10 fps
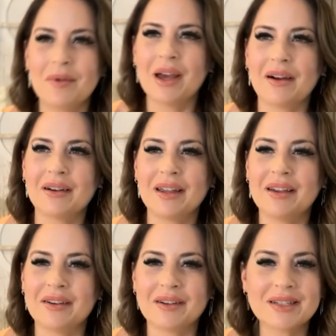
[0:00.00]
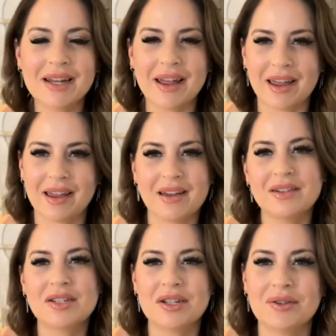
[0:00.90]
We are here today
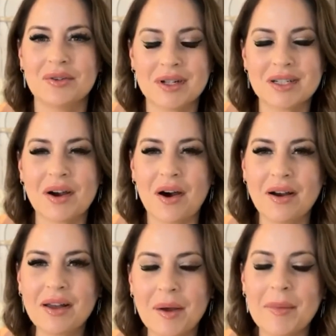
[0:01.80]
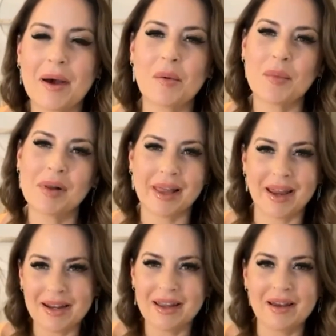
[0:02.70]
to talk about
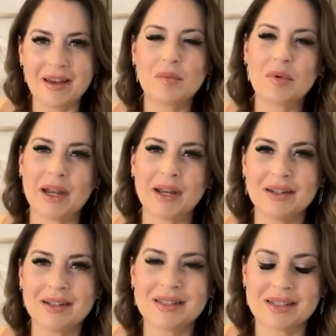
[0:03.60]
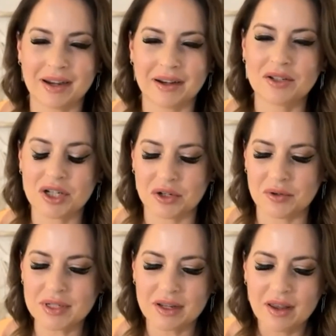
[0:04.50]
planning a branded styled
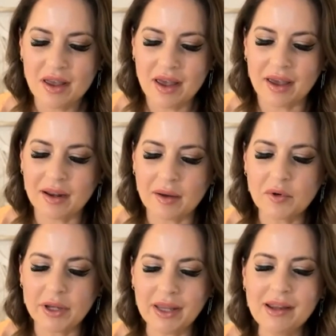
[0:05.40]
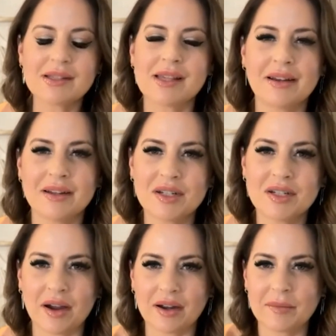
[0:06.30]
shoot. And I'm really excited to
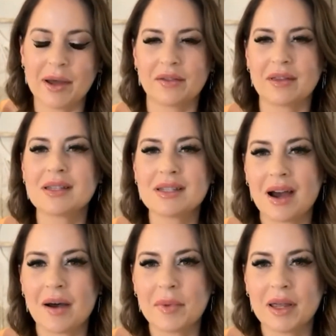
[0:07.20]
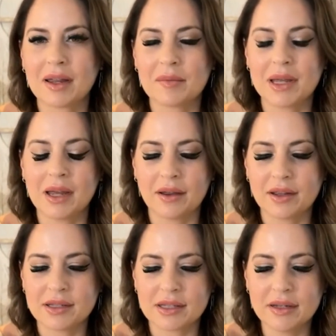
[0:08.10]
talk about this topic
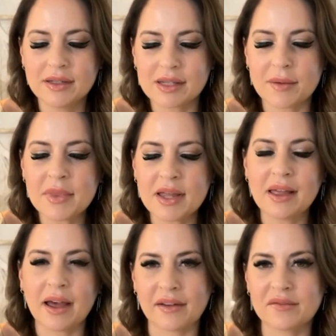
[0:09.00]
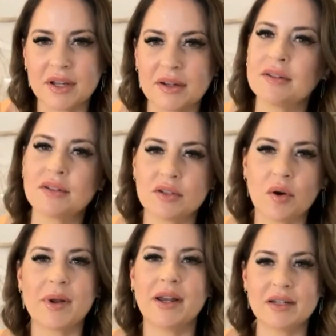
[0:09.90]
because it's something that I've done
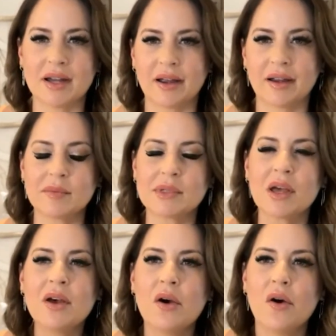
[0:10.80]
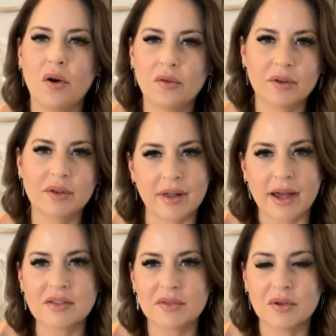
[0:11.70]
so many times over the
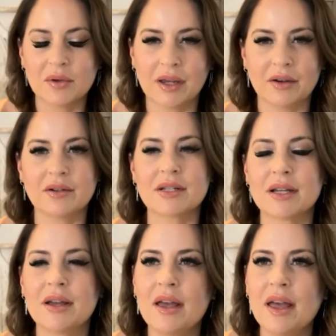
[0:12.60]
last few years.